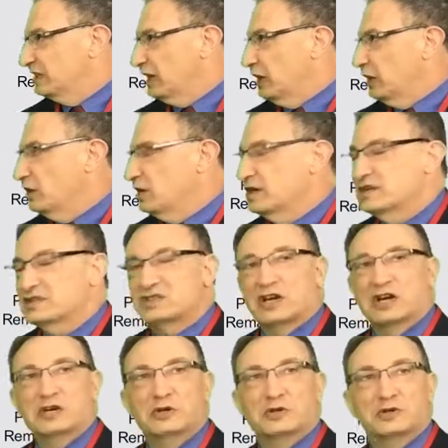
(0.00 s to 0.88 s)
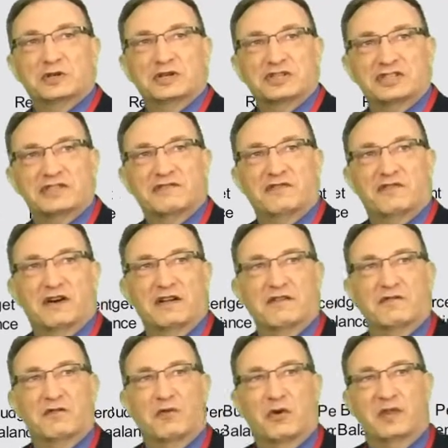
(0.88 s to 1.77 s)
Here is our nutrition
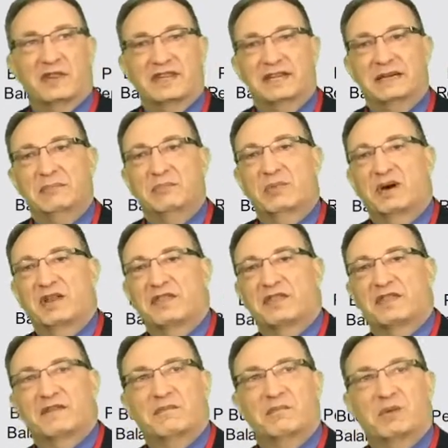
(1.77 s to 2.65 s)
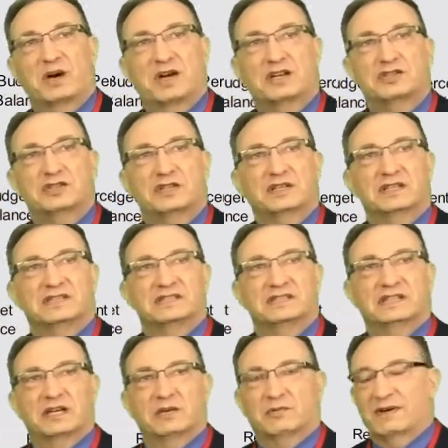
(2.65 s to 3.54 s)
fund for the month of March. You can
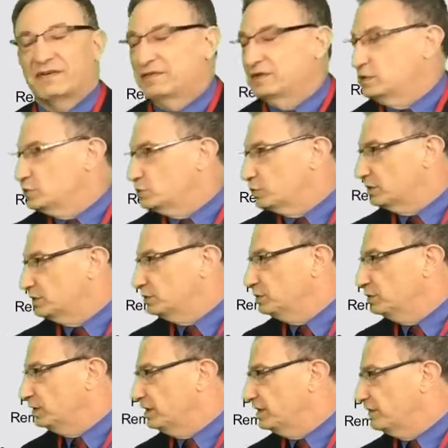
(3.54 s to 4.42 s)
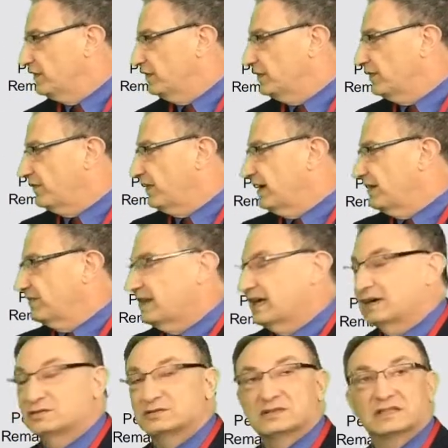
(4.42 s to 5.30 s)
see our revenues were
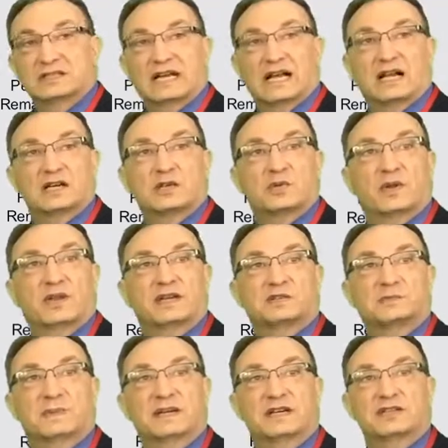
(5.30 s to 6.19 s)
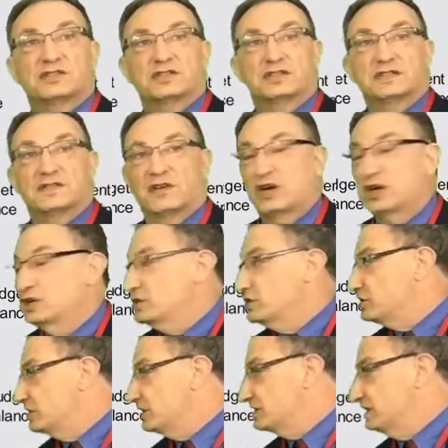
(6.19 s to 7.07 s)
$255,000 with expenditures of
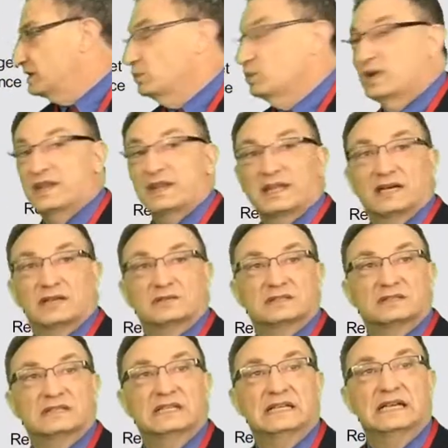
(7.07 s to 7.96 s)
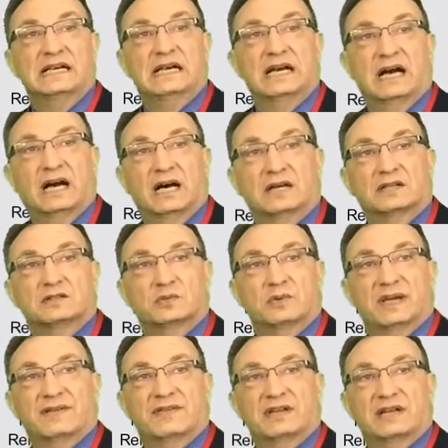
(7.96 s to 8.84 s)
$161,000. So
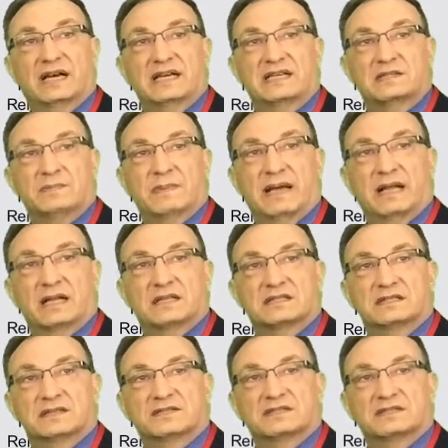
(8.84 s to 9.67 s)
we have a nice balance of